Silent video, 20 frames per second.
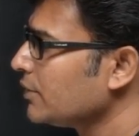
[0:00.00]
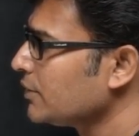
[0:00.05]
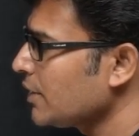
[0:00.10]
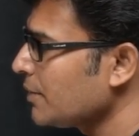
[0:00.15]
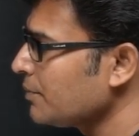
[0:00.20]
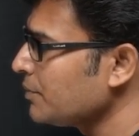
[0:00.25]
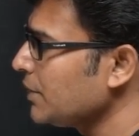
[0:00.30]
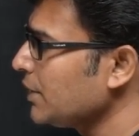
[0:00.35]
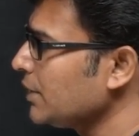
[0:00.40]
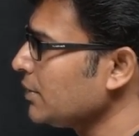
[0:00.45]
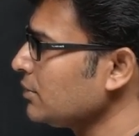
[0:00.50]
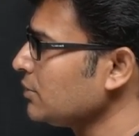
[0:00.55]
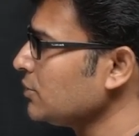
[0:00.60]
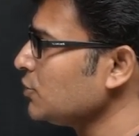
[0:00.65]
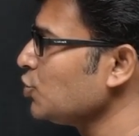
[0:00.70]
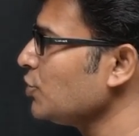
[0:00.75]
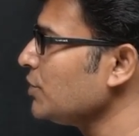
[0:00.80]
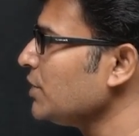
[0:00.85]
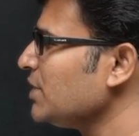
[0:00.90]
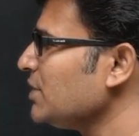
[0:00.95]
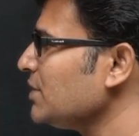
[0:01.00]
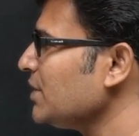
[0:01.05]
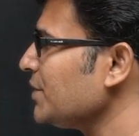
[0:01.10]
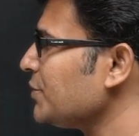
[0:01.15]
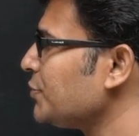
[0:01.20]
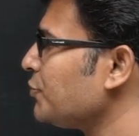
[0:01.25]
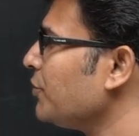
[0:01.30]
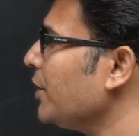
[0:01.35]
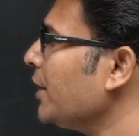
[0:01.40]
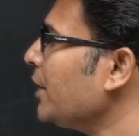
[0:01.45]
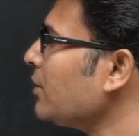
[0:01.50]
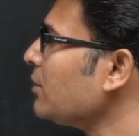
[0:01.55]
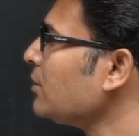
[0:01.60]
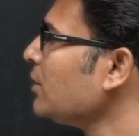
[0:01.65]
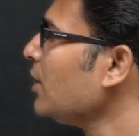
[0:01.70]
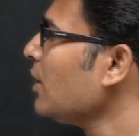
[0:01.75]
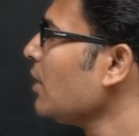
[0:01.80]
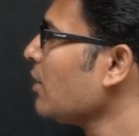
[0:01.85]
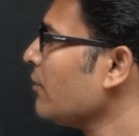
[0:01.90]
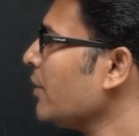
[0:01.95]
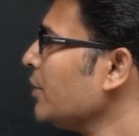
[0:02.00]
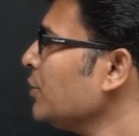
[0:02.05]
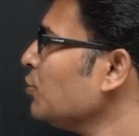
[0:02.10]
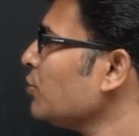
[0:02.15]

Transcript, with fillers: something so this is a string when